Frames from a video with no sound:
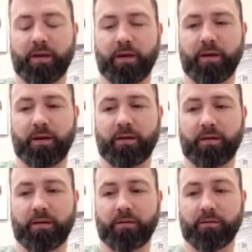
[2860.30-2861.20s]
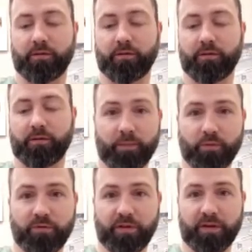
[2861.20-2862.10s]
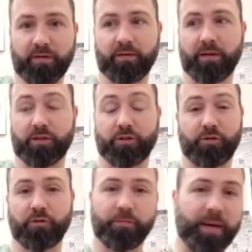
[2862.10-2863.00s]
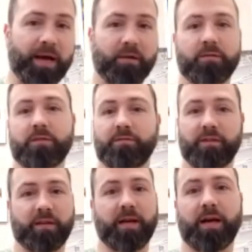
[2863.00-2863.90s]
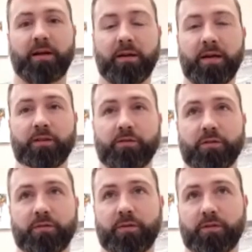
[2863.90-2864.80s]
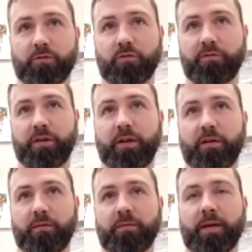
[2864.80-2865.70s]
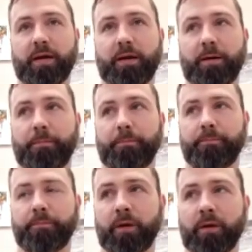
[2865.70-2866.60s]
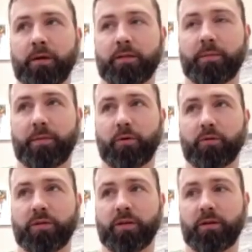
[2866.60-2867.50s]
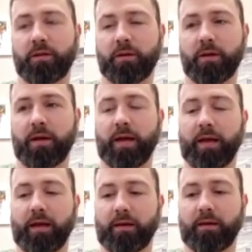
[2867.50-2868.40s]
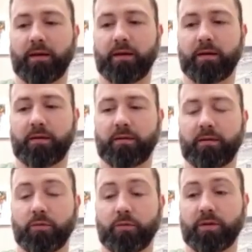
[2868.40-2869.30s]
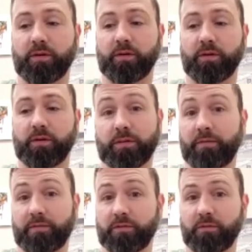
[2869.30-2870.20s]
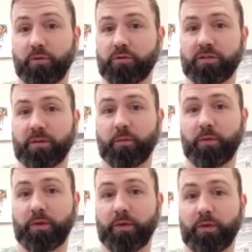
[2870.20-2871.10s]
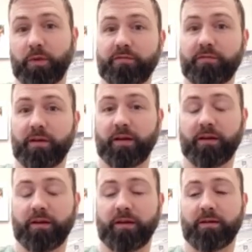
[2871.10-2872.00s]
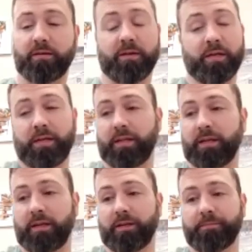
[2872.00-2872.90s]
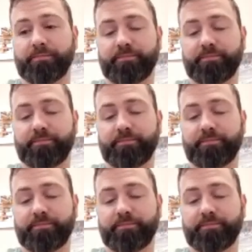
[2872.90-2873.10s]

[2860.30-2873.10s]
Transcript: uh, shoot while moving in a circular pattern, stuff like that. There's a there's a cool video that um, somebody posted, and uh, it was a, it was a police officer approaching someone with a knife, and uh, the